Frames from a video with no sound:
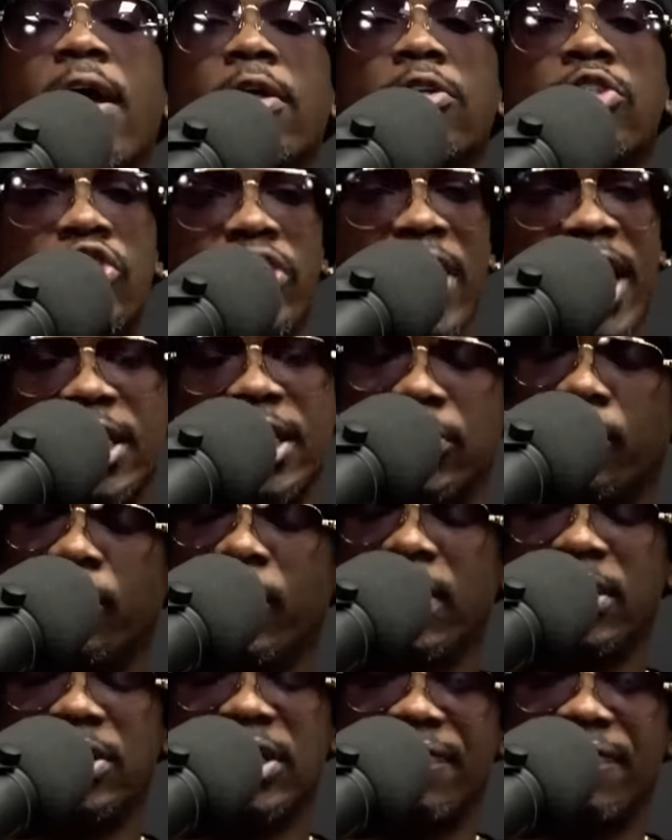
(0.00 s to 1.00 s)
Jake's
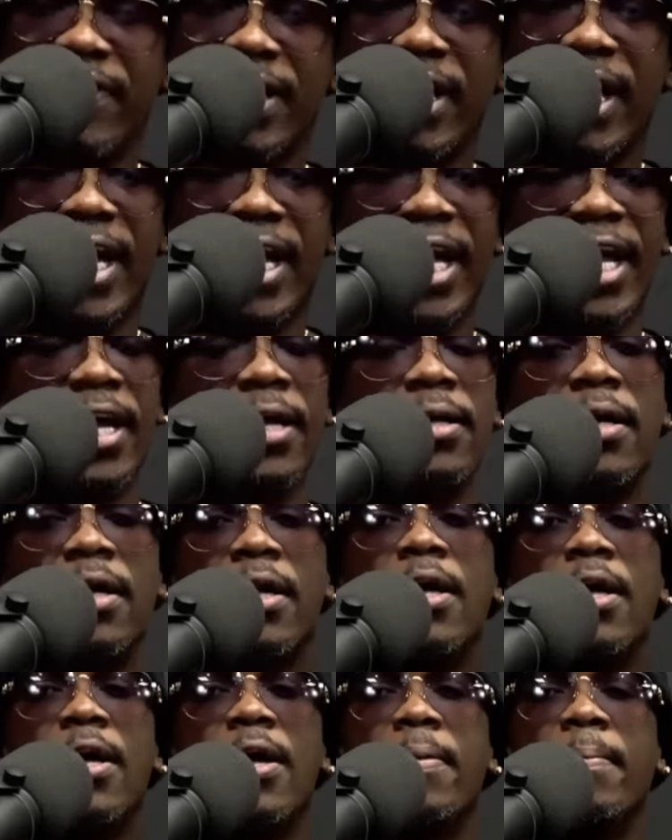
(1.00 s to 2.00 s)
was the figurehead.
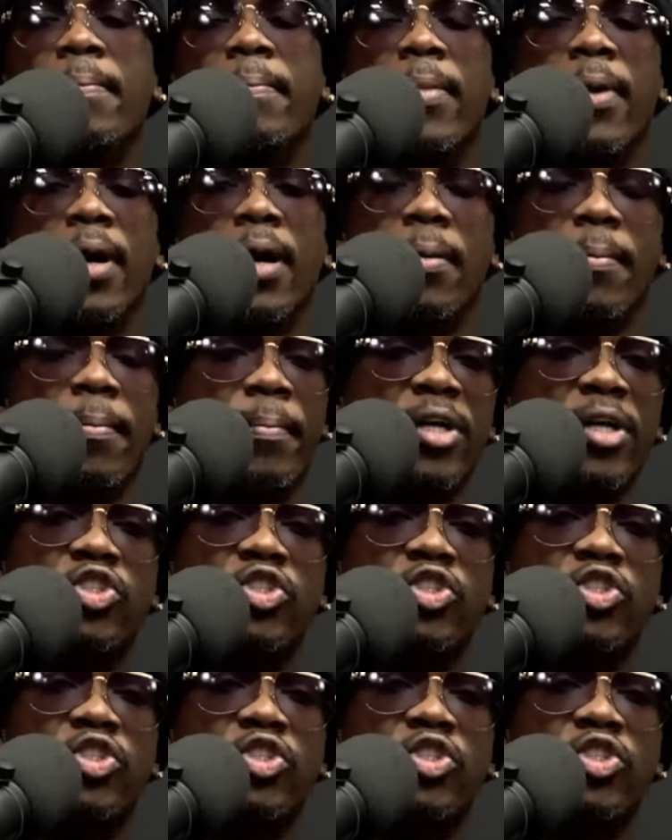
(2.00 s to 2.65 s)
But